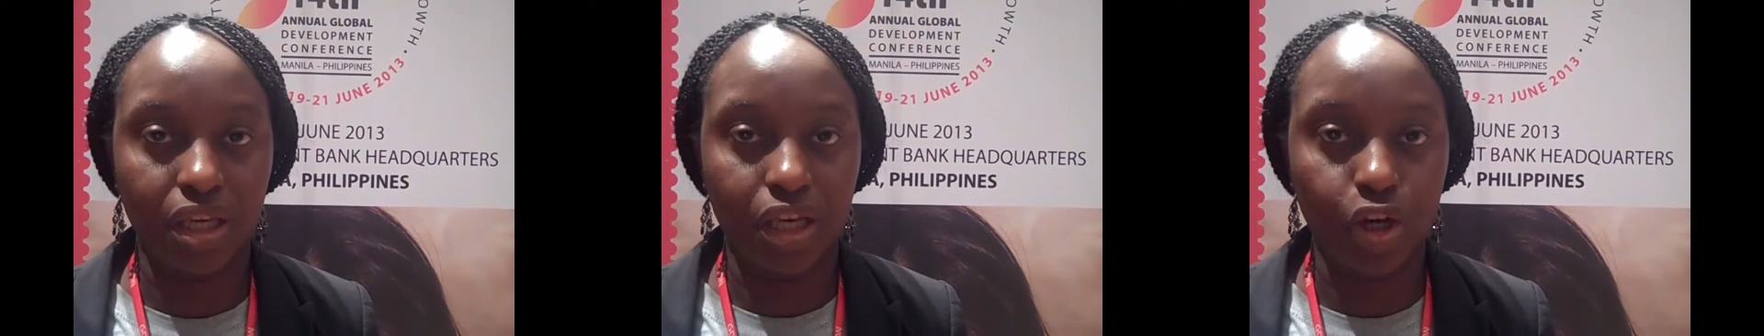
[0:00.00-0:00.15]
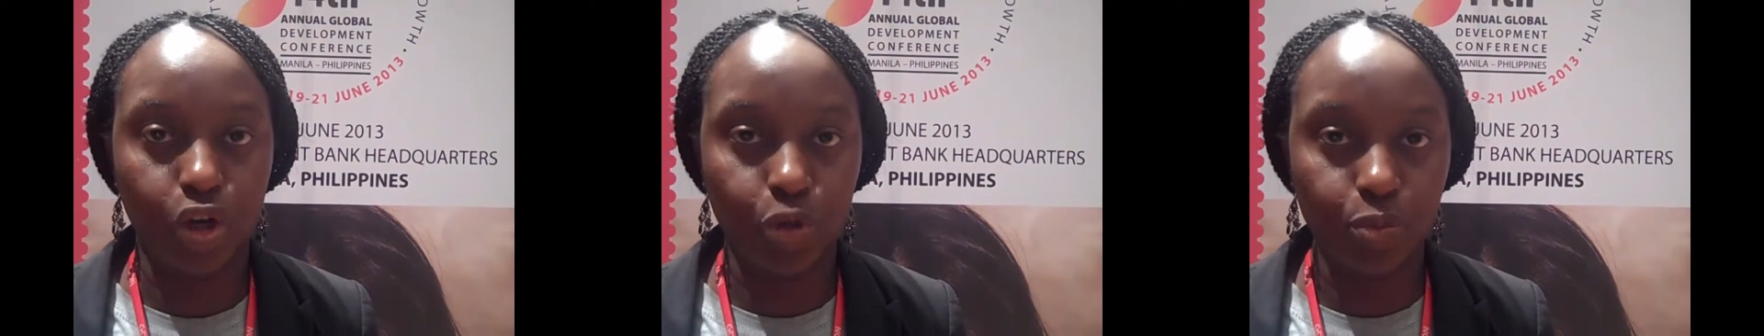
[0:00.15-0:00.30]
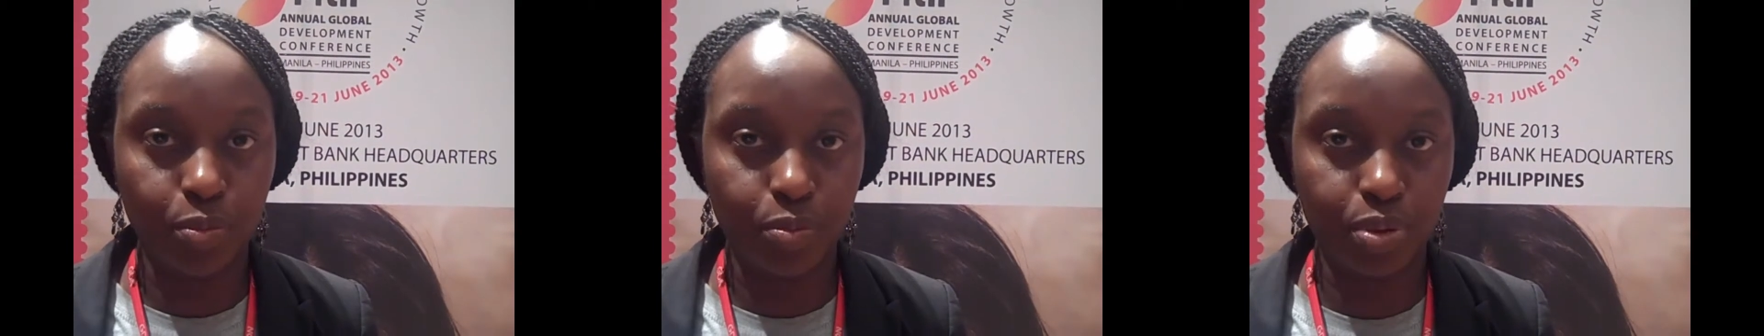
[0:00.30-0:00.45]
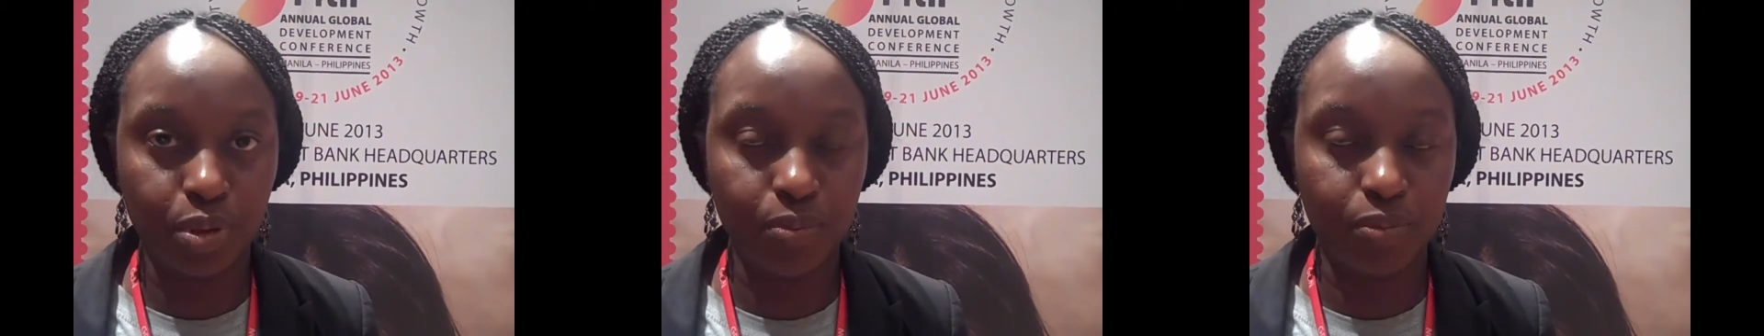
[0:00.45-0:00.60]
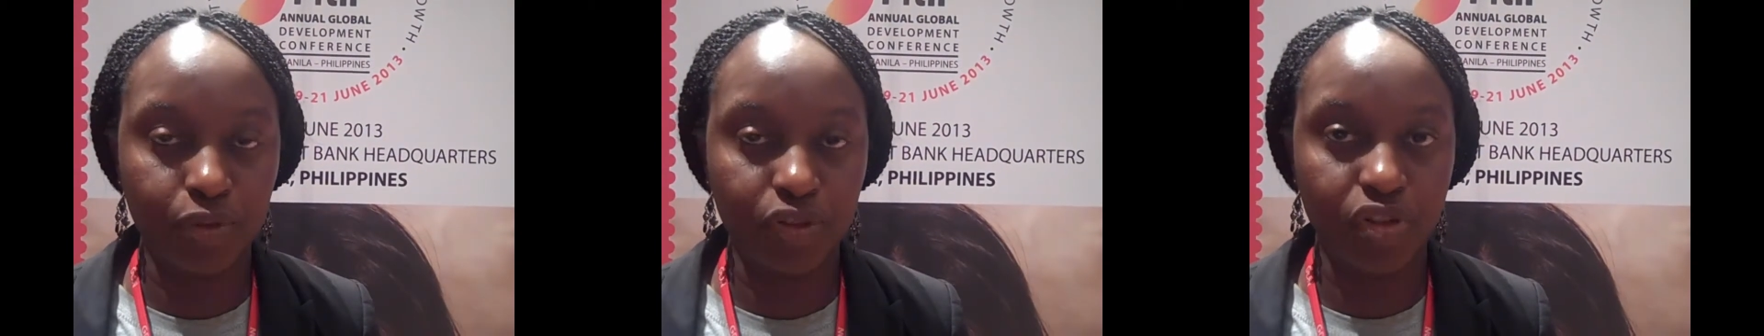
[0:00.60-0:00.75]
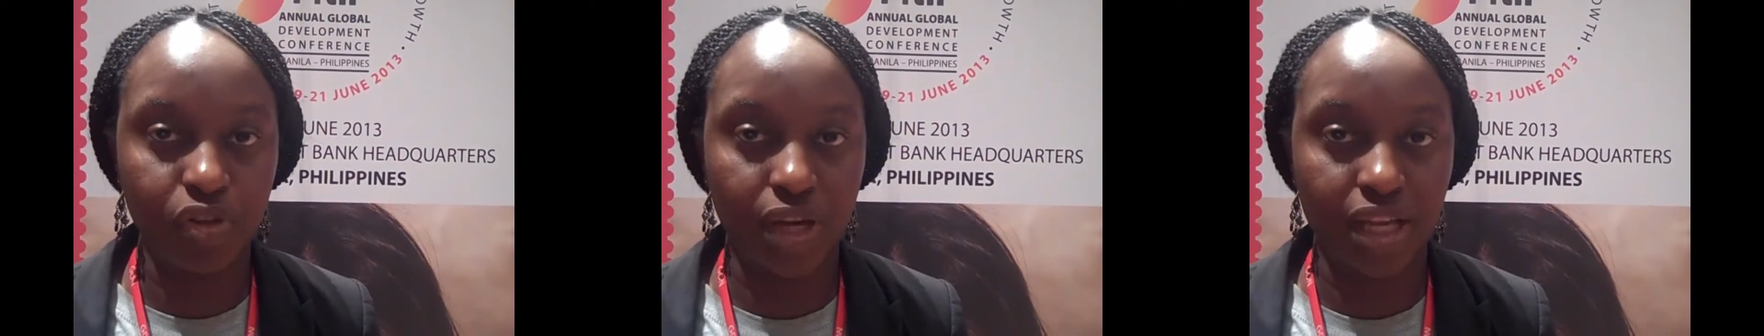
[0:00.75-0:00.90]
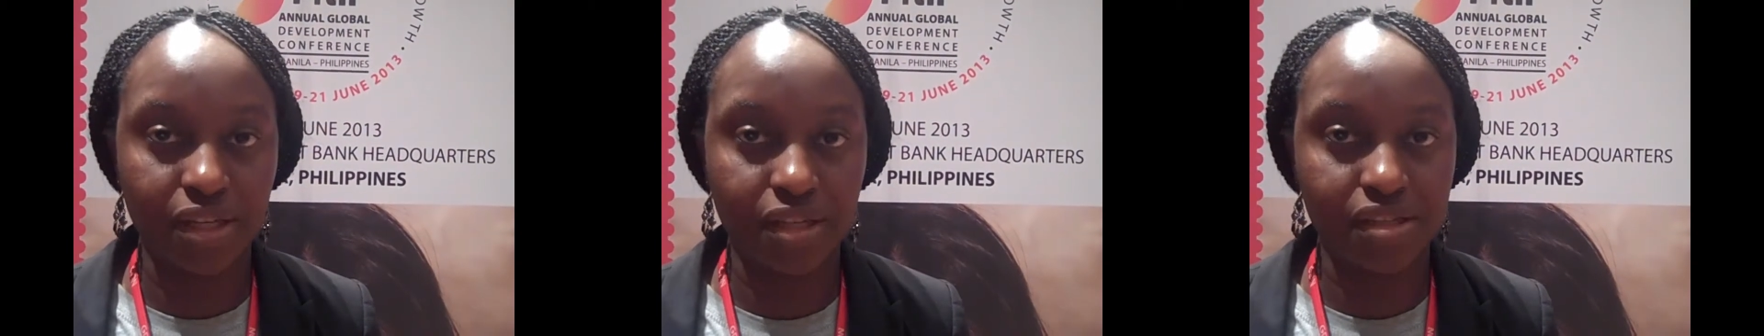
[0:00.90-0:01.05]
help people
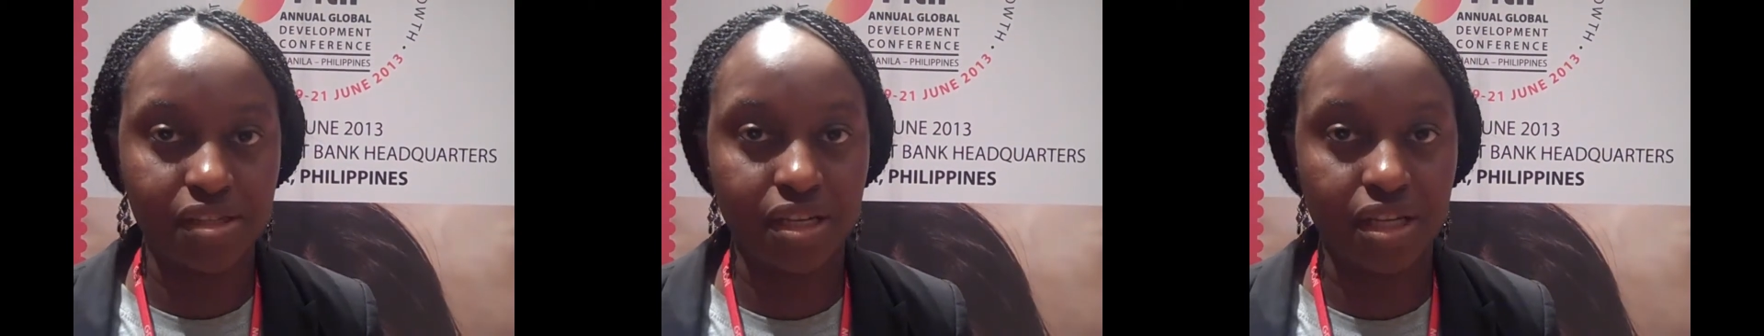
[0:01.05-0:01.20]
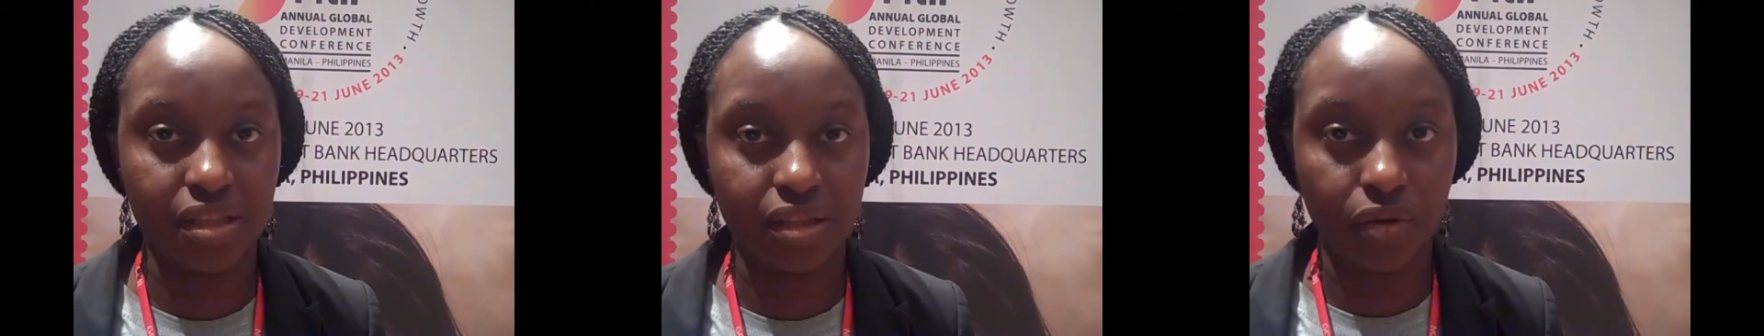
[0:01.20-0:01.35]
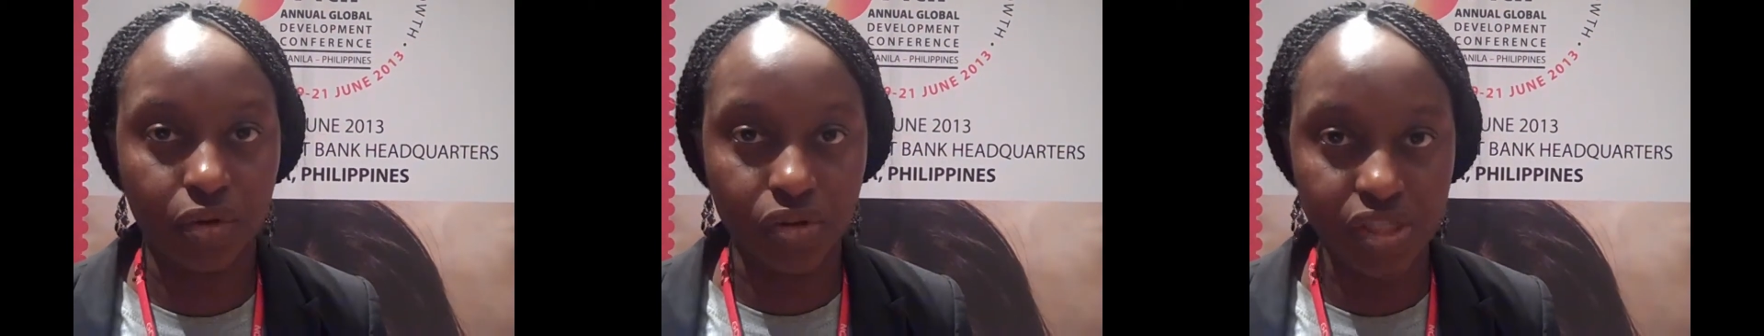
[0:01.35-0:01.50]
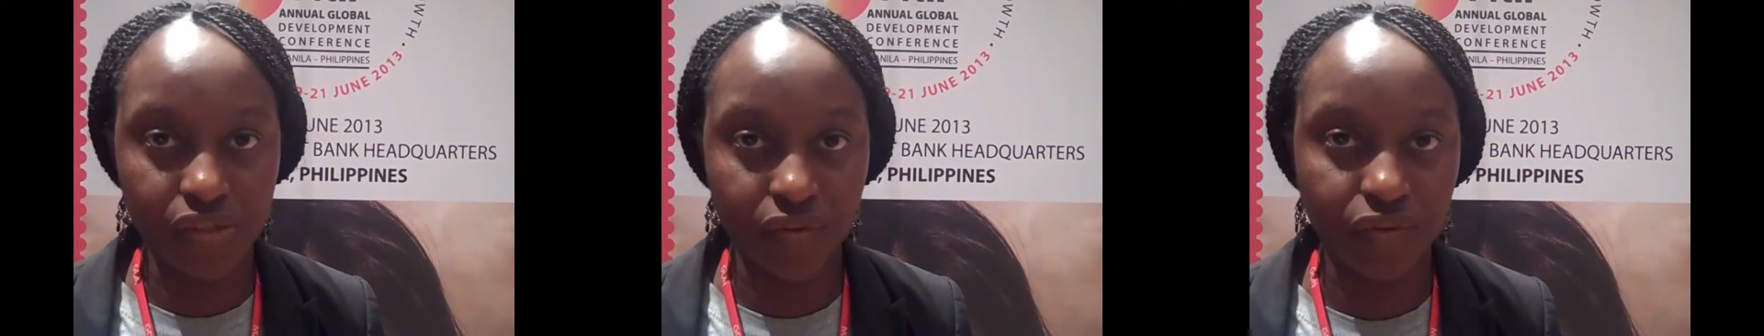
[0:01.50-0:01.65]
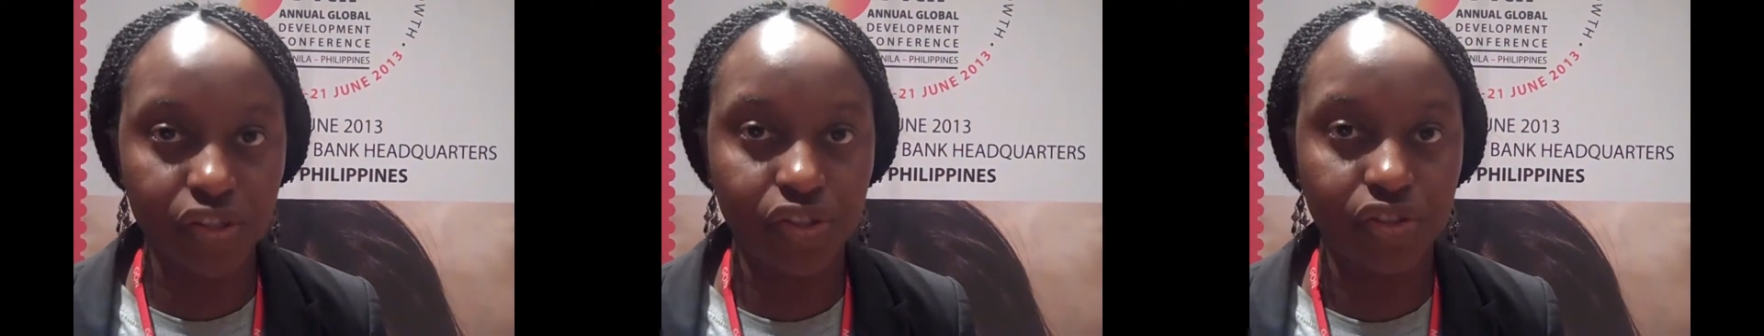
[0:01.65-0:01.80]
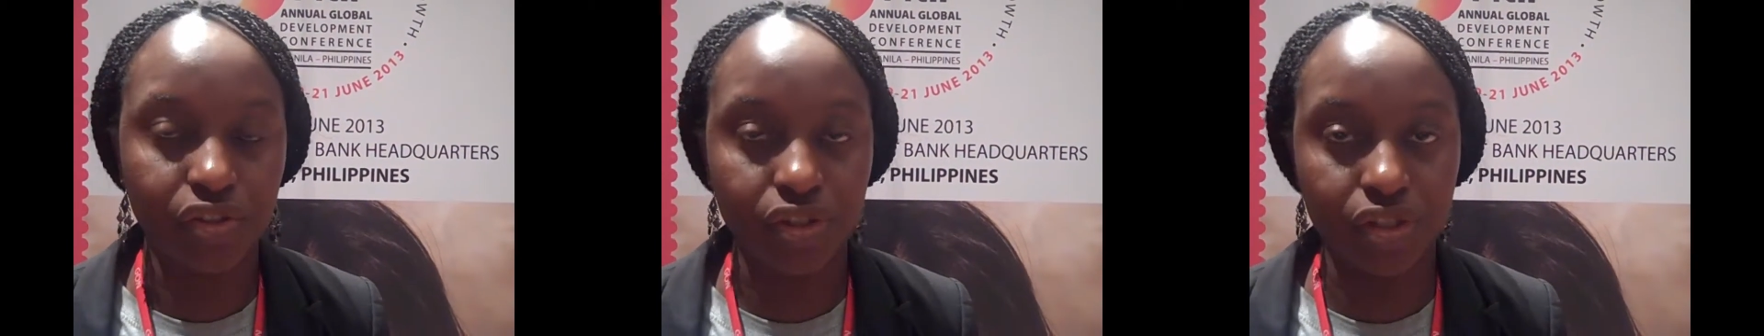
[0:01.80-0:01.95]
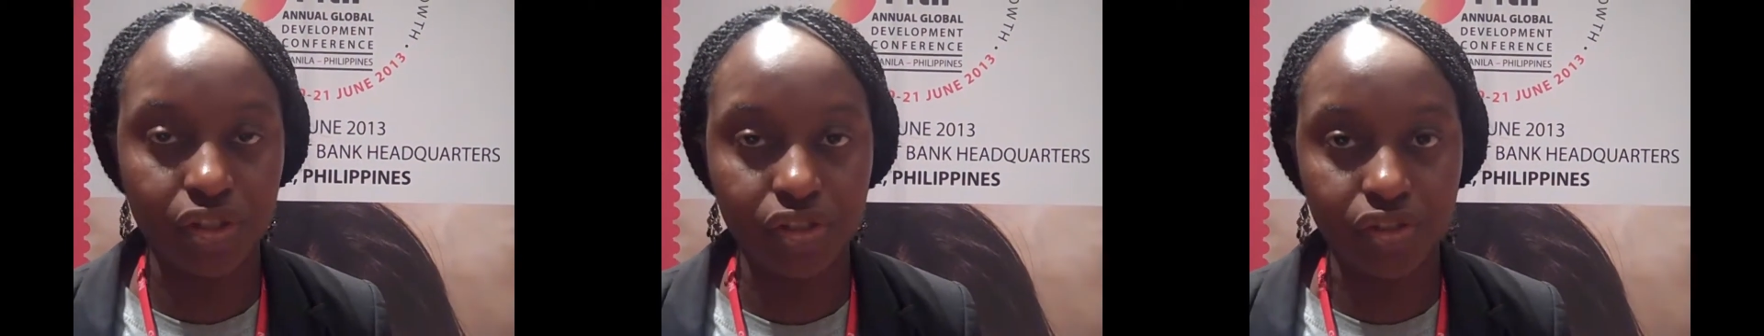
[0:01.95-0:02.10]
to understand the
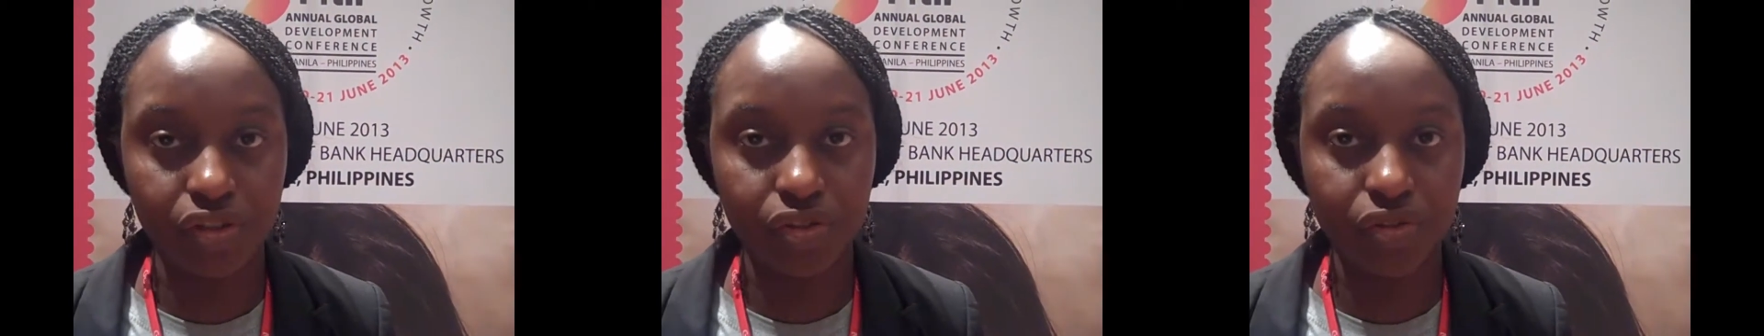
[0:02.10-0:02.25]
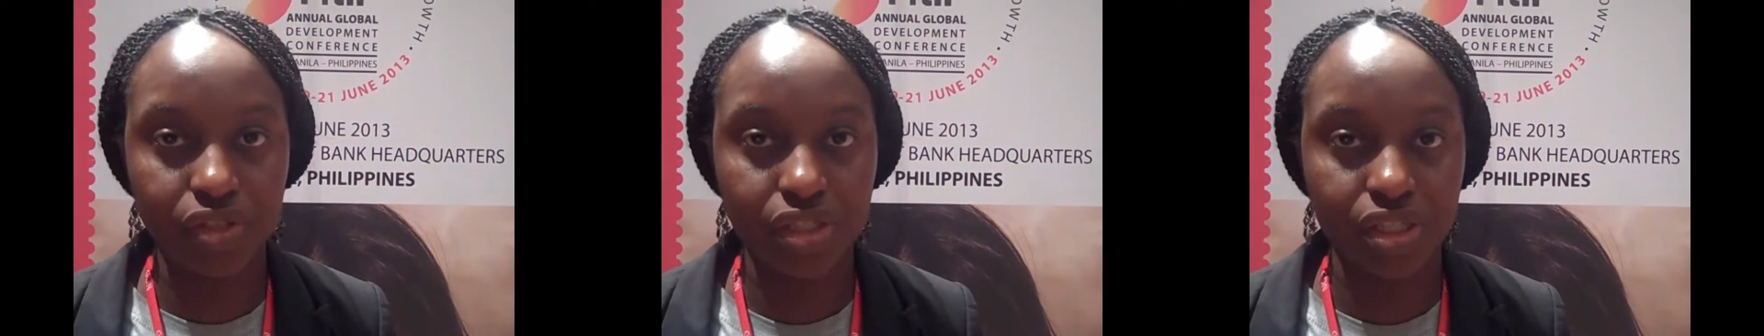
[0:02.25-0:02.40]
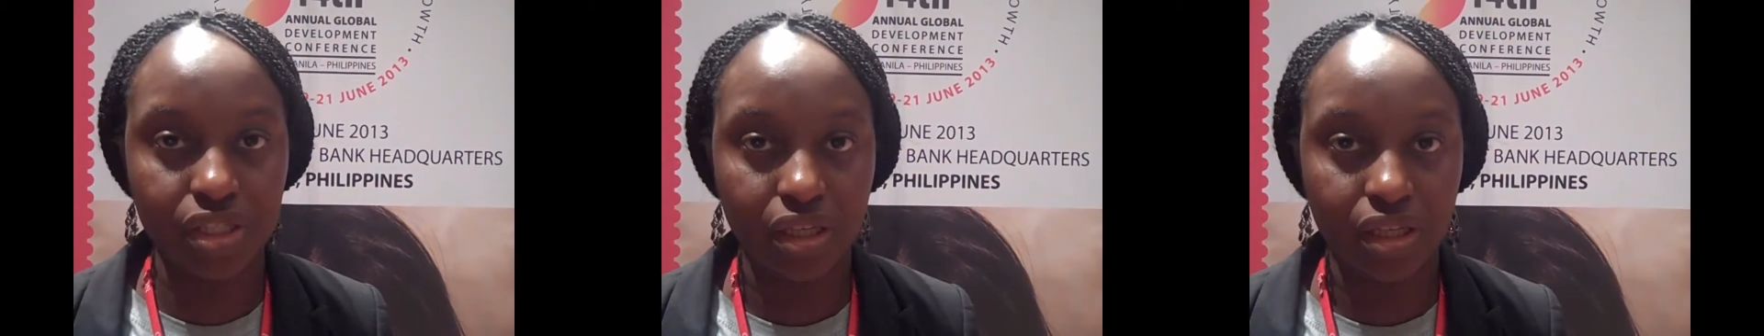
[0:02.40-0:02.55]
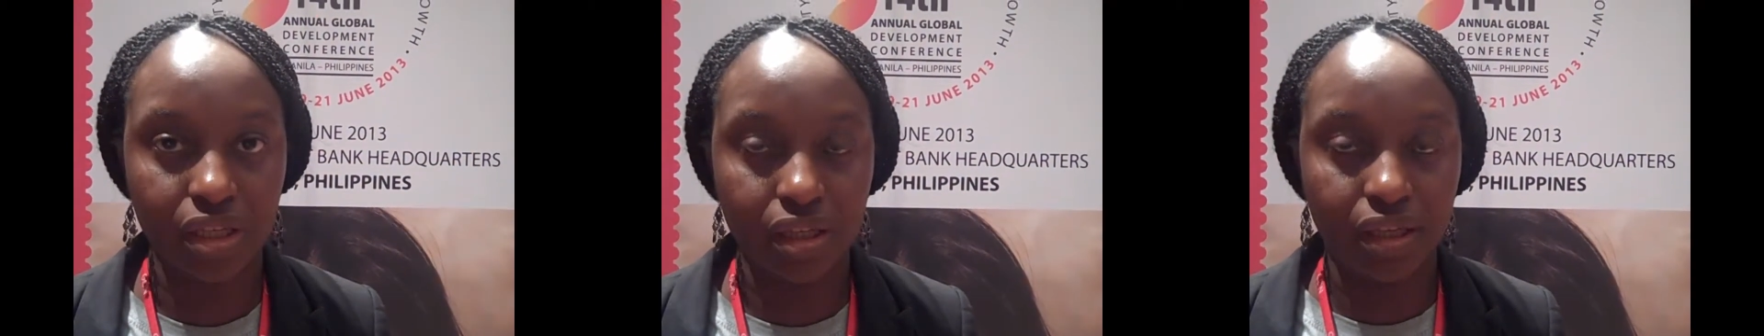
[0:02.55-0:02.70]
conservation issues